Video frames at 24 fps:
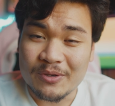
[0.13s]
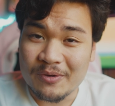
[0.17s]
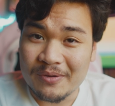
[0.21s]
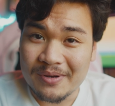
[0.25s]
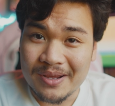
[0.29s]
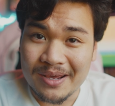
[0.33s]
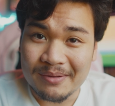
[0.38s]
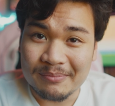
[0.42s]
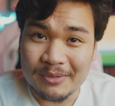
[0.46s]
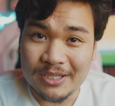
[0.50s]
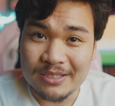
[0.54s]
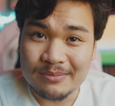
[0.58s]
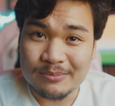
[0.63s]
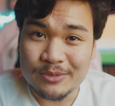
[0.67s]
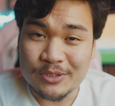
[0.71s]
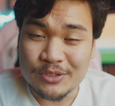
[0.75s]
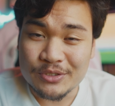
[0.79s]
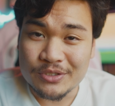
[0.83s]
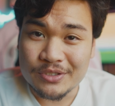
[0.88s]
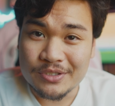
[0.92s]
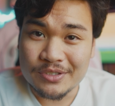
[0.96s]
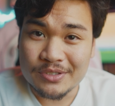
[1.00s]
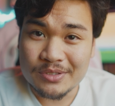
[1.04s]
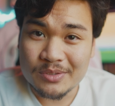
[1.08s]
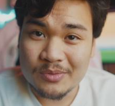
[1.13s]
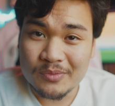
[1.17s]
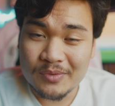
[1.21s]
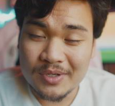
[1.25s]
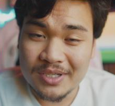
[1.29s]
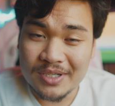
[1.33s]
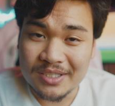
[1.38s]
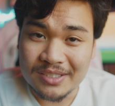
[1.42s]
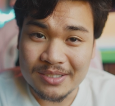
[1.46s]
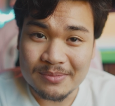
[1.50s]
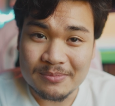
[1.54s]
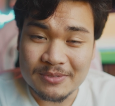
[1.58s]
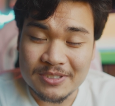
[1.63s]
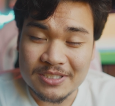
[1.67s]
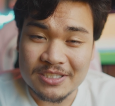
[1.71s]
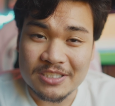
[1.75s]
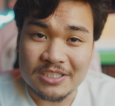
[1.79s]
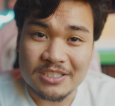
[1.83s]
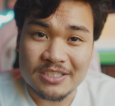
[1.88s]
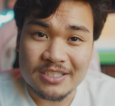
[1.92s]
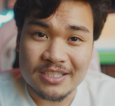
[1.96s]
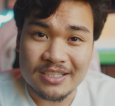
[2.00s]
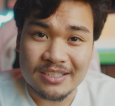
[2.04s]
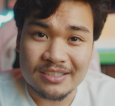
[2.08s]
going on, button pushers? Welcome to the
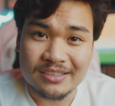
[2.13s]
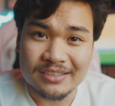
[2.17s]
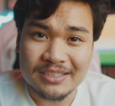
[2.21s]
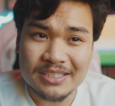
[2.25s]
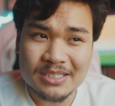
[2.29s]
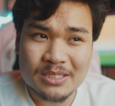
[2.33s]
channel.